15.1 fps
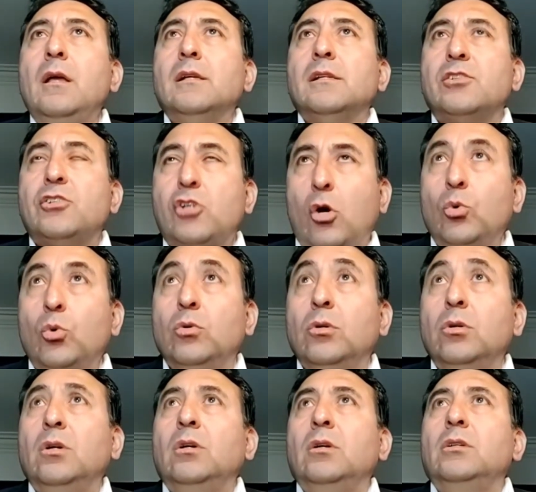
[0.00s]
So
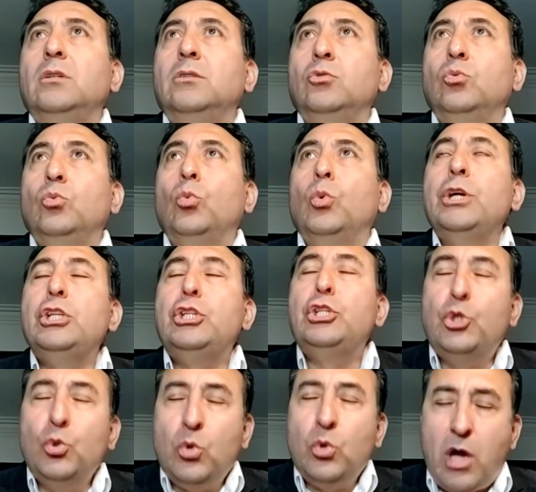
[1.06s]
we
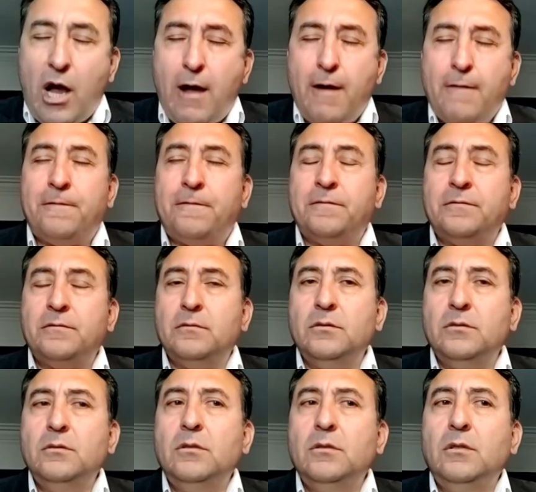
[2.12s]
do have
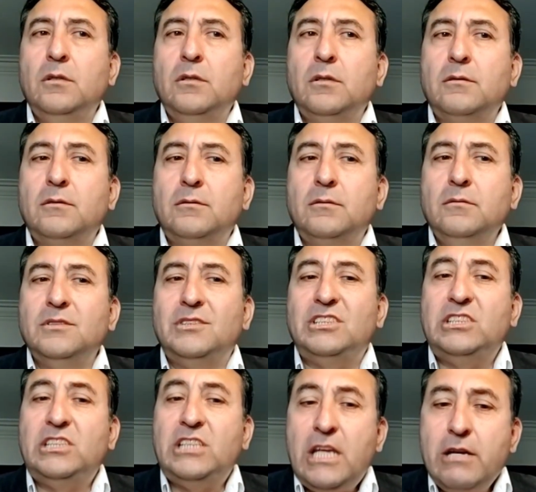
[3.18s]

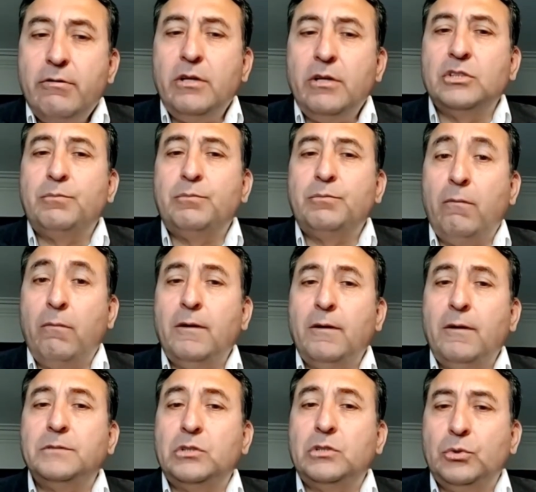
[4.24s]
serious
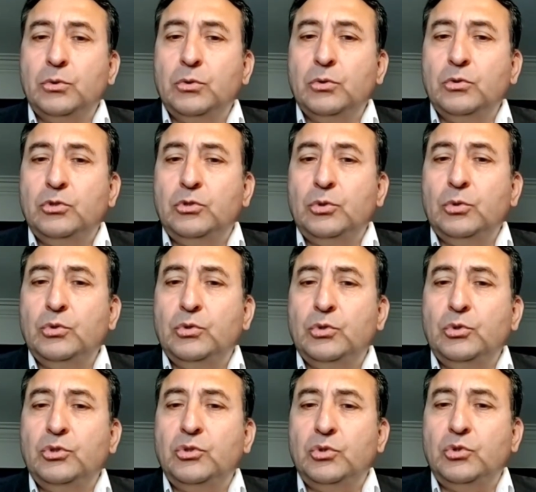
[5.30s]
problems to
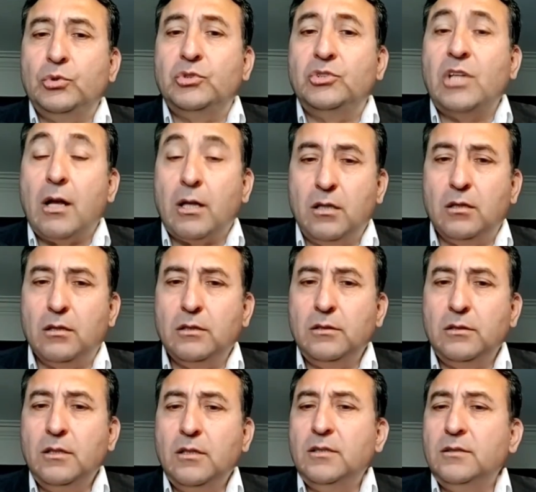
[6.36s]
tackle:
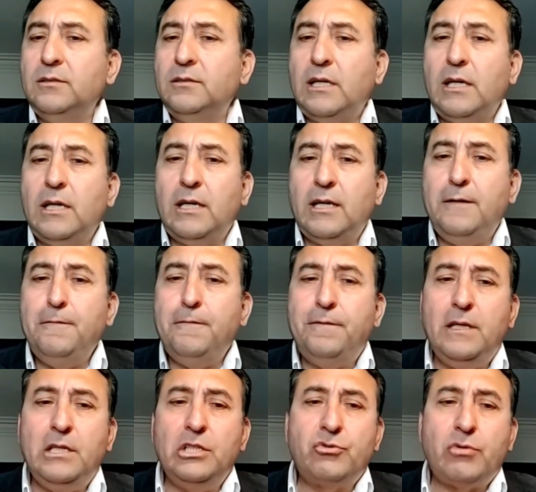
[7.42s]
the
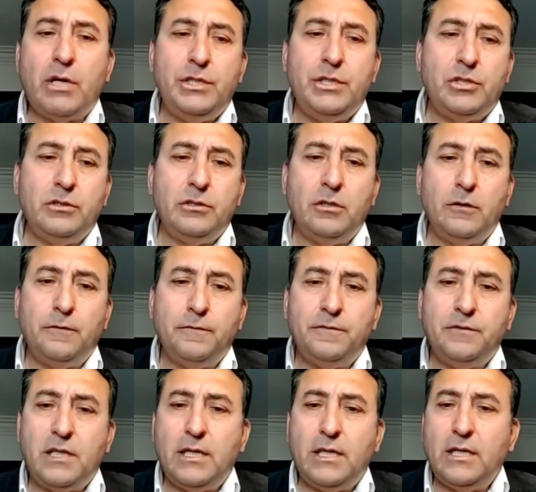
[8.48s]
infiltration of
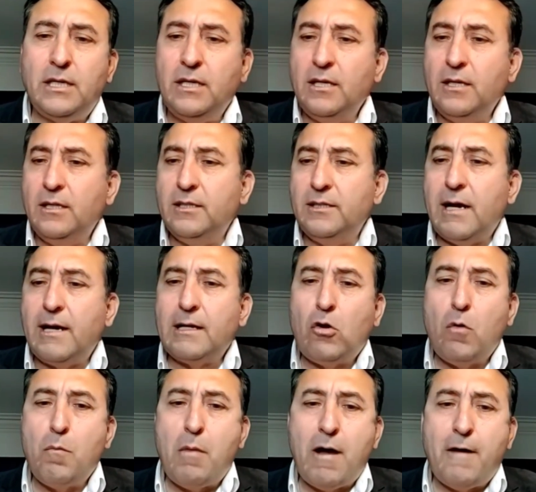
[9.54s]
the
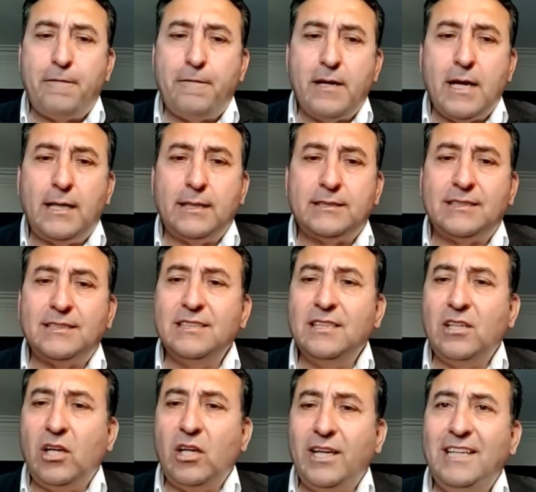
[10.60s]
narco mafias
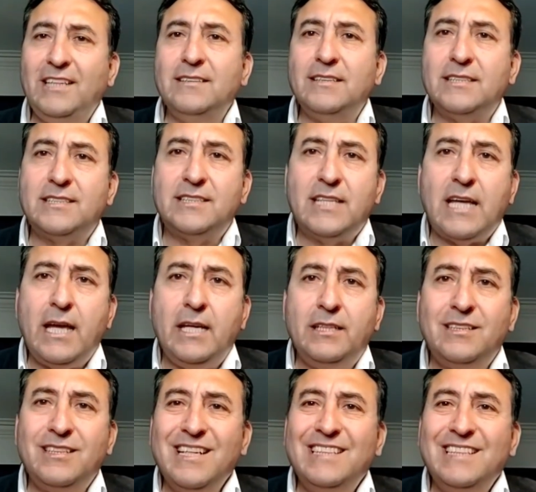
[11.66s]
in the
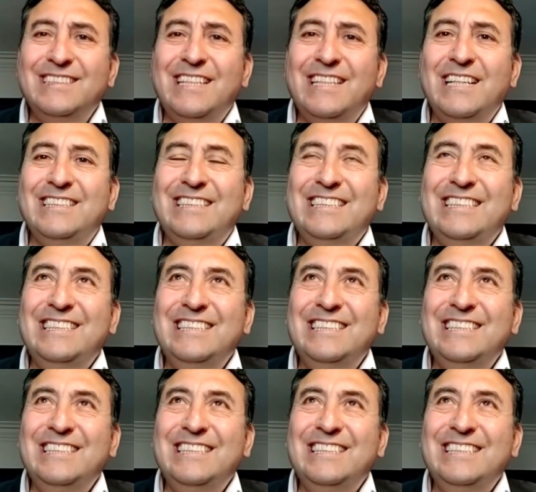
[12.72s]
state, the